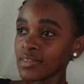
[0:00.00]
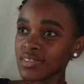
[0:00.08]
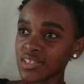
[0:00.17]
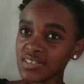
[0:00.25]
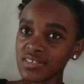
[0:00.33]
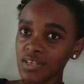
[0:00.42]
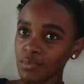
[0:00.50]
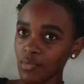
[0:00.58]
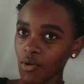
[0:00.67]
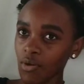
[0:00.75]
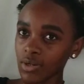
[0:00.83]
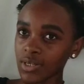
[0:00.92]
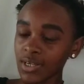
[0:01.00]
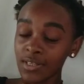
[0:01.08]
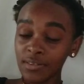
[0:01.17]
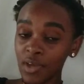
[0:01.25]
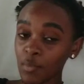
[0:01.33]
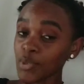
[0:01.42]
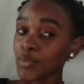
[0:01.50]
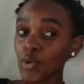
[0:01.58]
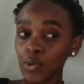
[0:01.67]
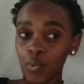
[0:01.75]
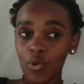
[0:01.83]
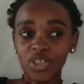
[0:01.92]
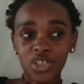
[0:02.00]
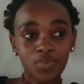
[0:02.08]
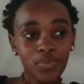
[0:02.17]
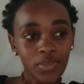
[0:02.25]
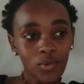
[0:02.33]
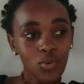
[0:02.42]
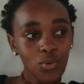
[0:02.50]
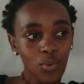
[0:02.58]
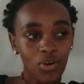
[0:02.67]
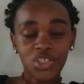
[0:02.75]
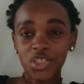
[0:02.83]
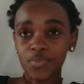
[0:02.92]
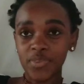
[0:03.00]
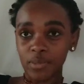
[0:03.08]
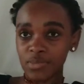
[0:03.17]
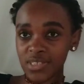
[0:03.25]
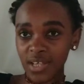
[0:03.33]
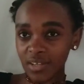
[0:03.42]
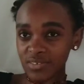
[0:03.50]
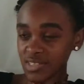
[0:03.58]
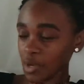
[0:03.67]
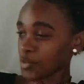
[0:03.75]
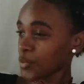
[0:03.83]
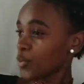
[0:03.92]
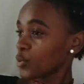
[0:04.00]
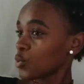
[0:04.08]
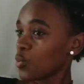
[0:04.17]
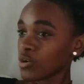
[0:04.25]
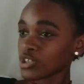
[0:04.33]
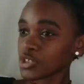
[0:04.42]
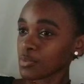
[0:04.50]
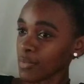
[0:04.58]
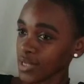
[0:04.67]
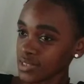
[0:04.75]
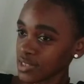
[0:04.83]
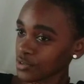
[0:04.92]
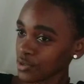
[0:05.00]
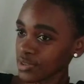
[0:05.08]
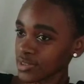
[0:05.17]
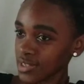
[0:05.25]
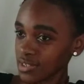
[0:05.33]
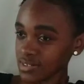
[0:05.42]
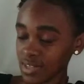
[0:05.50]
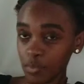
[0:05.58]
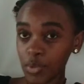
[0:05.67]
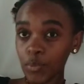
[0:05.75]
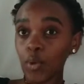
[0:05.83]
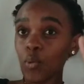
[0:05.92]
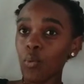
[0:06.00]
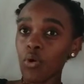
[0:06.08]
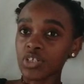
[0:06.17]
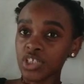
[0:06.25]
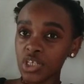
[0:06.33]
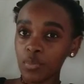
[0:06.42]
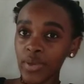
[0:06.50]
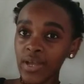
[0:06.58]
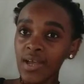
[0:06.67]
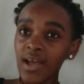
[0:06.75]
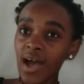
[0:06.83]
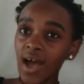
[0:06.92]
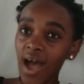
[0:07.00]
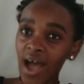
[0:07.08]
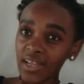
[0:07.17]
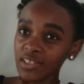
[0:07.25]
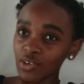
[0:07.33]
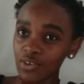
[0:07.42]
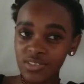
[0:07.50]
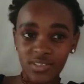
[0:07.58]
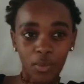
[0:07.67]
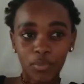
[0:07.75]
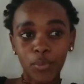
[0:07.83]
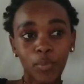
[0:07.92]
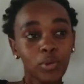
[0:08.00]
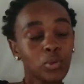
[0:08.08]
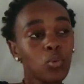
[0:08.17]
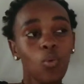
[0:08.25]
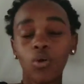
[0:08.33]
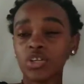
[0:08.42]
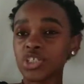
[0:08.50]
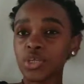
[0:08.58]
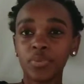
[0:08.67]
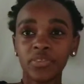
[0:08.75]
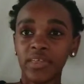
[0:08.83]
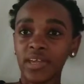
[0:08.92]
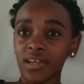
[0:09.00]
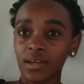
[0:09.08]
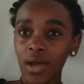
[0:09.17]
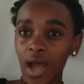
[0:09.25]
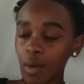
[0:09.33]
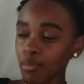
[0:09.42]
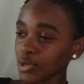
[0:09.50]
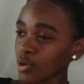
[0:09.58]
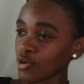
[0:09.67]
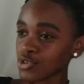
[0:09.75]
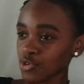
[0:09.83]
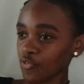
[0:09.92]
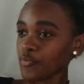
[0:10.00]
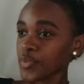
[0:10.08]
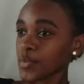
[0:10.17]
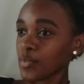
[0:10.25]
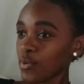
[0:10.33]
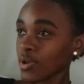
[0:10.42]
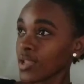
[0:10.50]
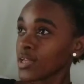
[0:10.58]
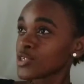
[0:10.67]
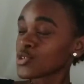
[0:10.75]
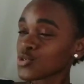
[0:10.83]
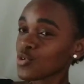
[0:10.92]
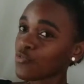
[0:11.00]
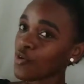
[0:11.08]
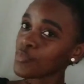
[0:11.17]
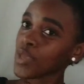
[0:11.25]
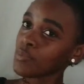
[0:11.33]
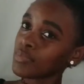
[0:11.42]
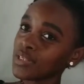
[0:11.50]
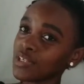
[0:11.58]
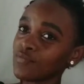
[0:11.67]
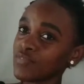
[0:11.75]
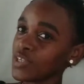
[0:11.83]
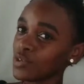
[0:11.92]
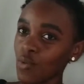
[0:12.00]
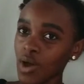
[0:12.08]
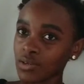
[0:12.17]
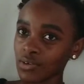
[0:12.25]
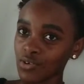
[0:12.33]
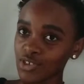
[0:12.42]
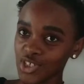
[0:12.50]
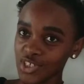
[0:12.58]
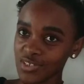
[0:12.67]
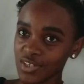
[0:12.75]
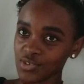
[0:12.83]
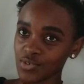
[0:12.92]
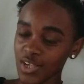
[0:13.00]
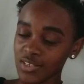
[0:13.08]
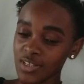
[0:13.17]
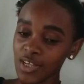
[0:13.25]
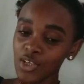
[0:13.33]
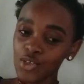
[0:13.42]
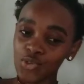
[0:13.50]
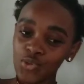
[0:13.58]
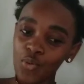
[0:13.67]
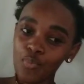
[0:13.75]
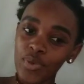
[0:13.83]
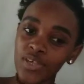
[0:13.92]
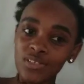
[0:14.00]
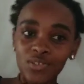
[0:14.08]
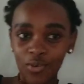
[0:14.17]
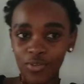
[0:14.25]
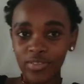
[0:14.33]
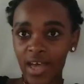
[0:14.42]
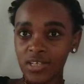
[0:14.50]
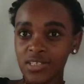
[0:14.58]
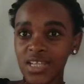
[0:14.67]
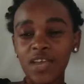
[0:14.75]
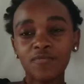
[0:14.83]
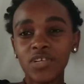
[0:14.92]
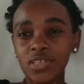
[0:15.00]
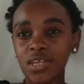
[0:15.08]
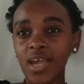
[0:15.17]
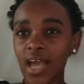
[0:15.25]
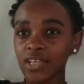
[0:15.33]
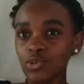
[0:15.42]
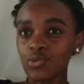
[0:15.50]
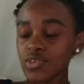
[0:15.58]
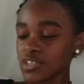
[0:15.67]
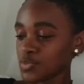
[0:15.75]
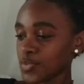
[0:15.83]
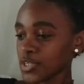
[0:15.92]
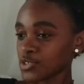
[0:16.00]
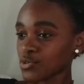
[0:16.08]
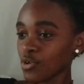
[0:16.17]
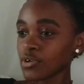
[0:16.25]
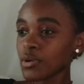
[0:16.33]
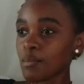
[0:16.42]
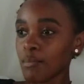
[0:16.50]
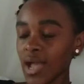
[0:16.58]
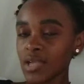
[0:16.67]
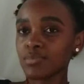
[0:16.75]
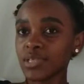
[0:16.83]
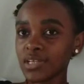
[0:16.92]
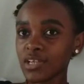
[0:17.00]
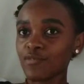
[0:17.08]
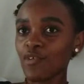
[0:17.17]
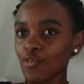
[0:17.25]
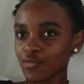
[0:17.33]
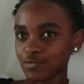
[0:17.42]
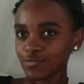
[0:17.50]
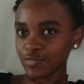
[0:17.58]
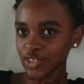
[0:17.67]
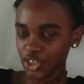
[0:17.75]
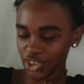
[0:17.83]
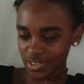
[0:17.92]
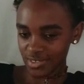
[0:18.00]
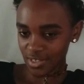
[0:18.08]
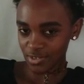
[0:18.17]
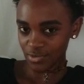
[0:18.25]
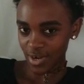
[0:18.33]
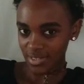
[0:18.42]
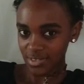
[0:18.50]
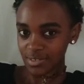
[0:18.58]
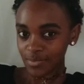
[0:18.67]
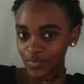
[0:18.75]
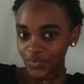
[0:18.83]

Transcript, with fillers: the same God. There are people worship who worship themselves. There are people who worship material things. There are people who worship idols, there are people who worship the applause of people. So for me, I believe in one God, Jesus Christ. So based on that, everything I do is based on my belief of Jesus Christ.